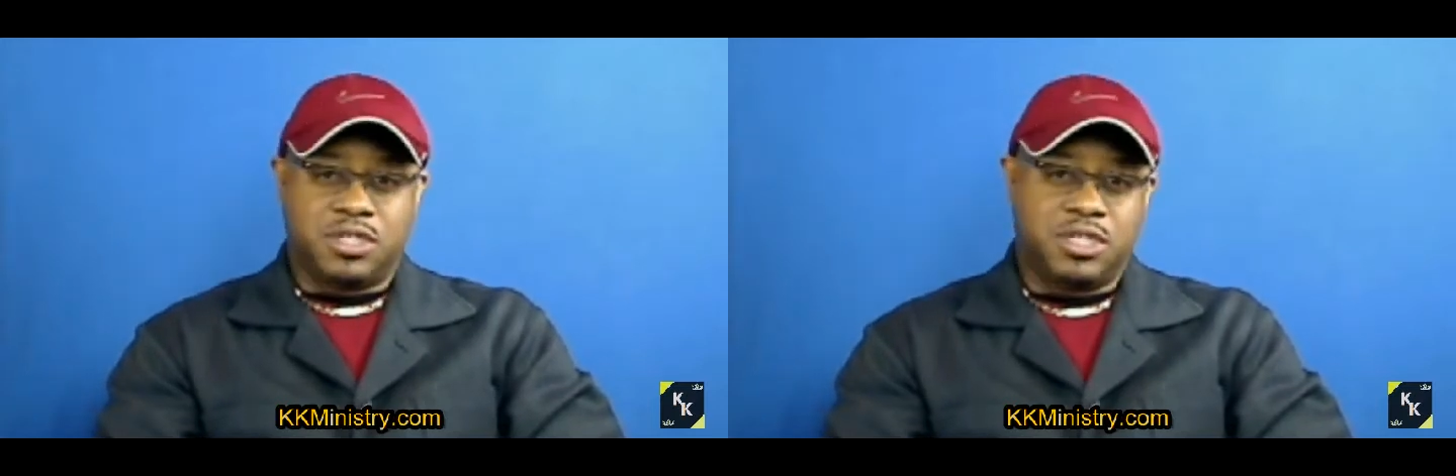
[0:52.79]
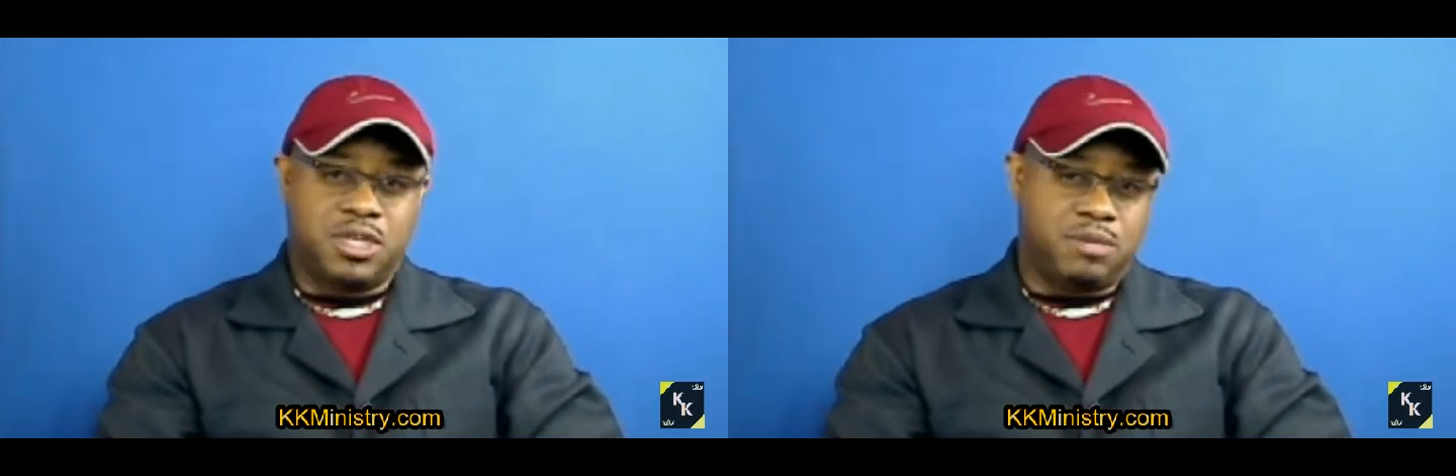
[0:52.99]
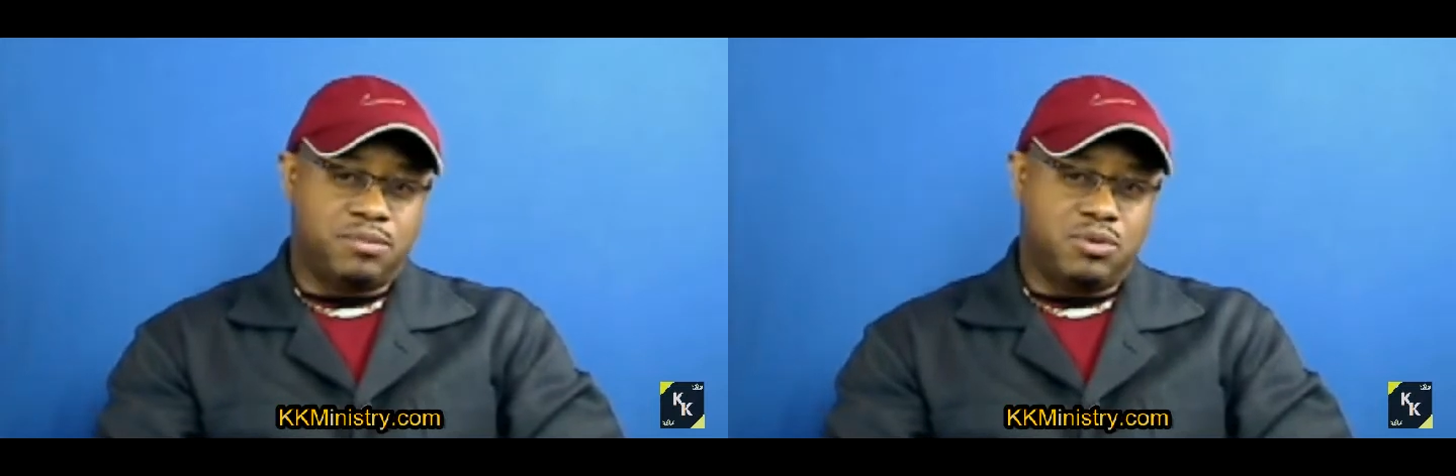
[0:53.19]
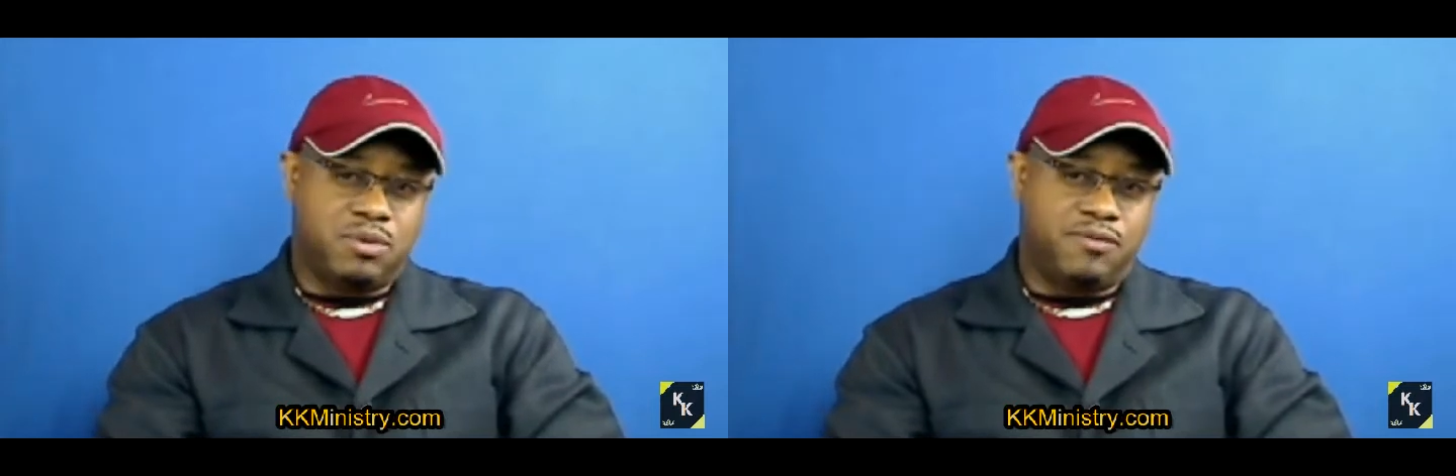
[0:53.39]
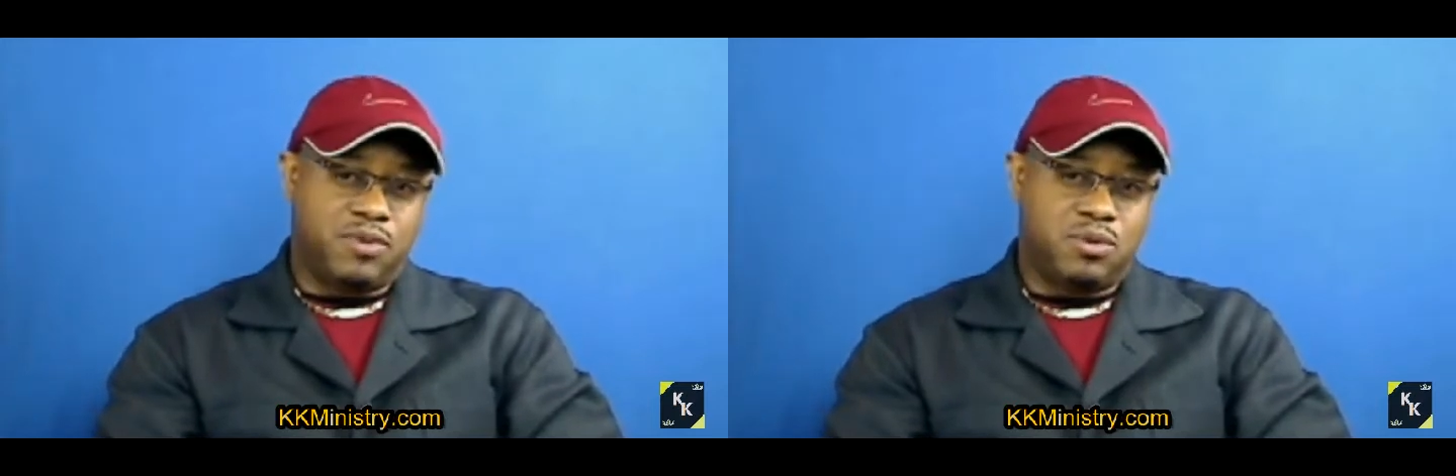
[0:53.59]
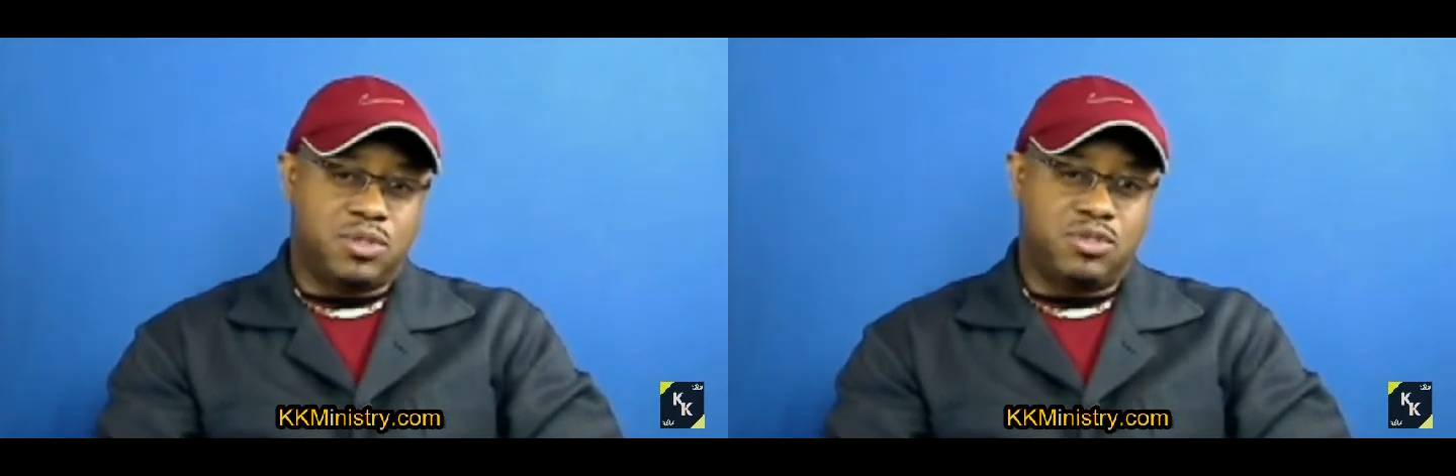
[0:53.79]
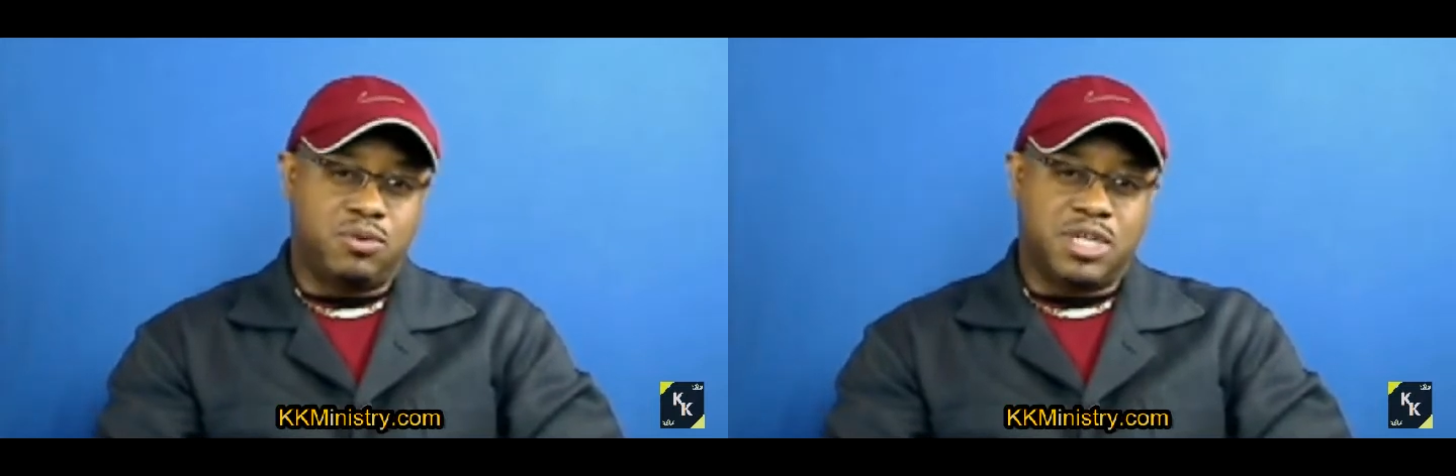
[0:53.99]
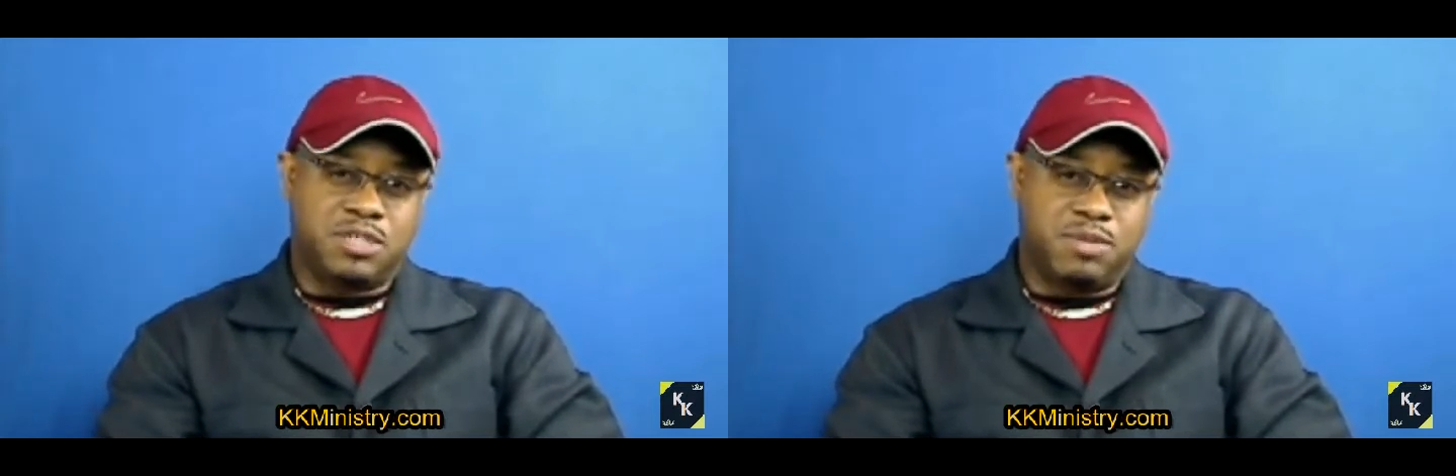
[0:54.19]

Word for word: attempt to influence U.S.